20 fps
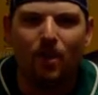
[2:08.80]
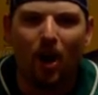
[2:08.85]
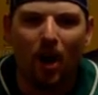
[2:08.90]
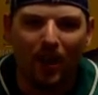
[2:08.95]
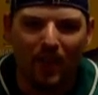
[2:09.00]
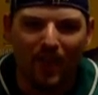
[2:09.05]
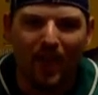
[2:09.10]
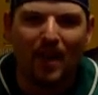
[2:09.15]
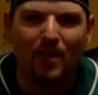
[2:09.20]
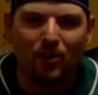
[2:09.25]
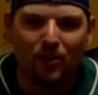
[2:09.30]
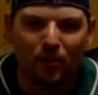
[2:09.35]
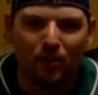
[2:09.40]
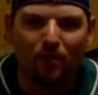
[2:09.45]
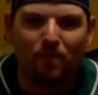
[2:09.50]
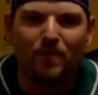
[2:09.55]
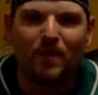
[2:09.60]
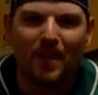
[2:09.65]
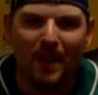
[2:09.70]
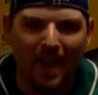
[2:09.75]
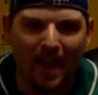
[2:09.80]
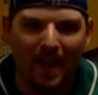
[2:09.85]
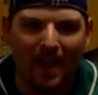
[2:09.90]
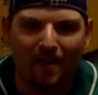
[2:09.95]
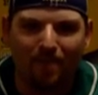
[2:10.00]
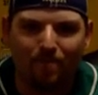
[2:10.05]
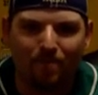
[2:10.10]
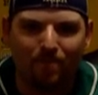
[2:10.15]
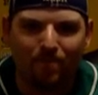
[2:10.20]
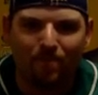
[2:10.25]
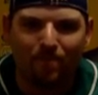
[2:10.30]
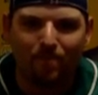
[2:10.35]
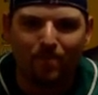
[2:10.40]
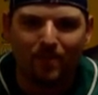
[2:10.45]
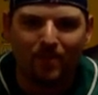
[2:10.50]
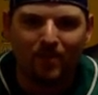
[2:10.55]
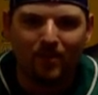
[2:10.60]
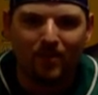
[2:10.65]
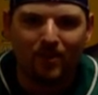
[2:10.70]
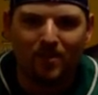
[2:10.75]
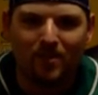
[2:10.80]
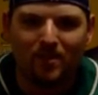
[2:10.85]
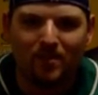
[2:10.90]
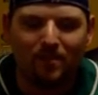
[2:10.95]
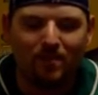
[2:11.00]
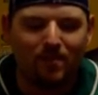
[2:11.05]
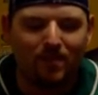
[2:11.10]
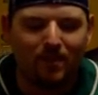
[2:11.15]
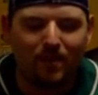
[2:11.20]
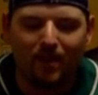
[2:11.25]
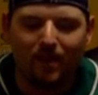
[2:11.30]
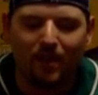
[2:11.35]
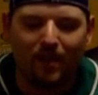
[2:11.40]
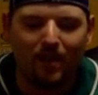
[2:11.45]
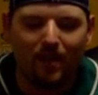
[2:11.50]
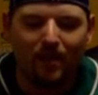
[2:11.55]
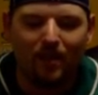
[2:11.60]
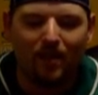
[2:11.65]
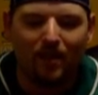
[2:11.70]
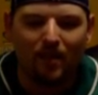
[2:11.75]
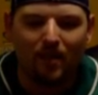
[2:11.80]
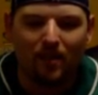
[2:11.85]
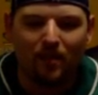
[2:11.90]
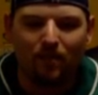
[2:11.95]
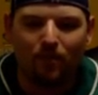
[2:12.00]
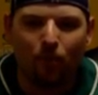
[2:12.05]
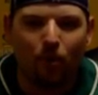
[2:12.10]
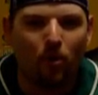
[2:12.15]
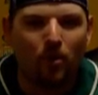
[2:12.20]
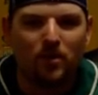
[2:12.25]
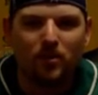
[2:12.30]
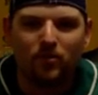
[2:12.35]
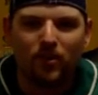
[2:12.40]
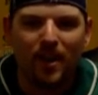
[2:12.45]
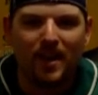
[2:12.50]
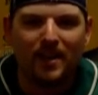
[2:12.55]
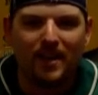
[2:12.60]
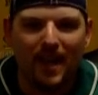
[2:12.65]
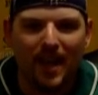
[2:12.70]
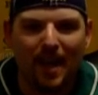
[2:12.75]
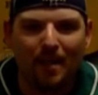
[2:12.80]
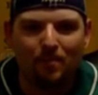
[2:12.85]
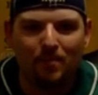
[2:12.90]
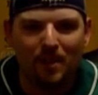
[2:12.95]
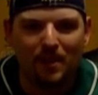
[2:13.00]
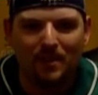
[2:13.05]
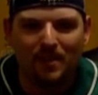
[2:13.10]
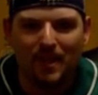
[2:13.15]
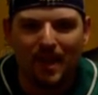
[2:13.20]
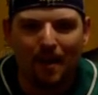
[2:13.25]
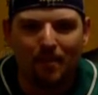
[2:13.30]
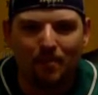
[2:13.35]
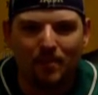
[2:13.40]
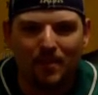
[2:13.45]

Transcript: on that turf today. Just four straight times they stopped